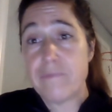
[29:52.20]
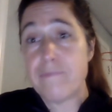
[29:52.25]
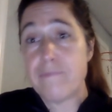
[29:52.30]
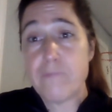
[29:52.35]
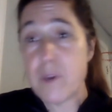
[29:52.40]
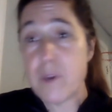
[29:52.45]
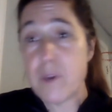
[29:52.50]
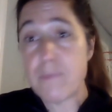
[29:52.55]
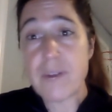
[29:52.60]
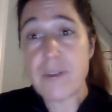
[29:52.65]

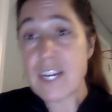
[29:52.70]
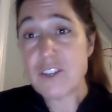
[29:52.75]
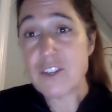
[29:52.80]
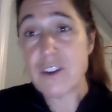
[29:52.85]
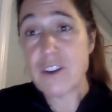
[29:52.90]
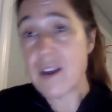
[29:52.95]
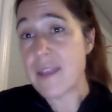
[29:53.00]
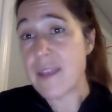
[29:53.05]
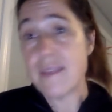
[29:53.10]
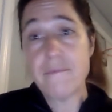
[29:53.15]
put pressure
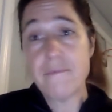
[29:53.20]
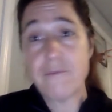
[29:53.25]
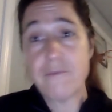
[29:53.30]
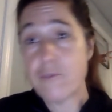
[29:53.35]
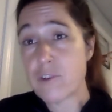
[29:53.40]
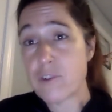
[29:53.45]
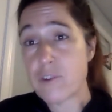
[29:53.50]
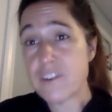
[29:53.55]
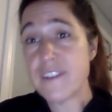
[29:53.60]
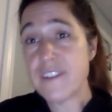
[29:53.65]
on them,
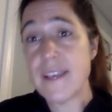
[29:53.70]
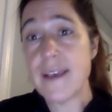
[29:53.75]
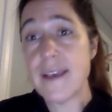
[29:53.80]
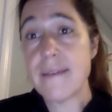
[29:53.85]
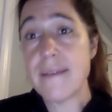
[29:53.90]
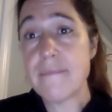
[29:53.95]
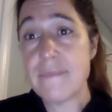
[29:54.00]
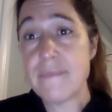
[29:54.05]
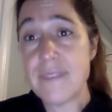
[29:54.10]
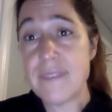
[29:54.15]
force
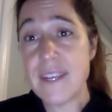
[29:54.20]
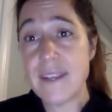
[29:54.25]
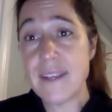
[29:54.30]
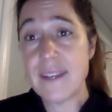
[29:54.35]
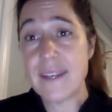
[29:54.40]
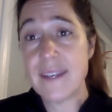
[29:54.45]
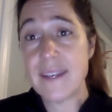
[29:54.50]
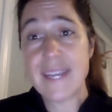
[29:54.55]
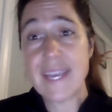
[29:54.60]
them to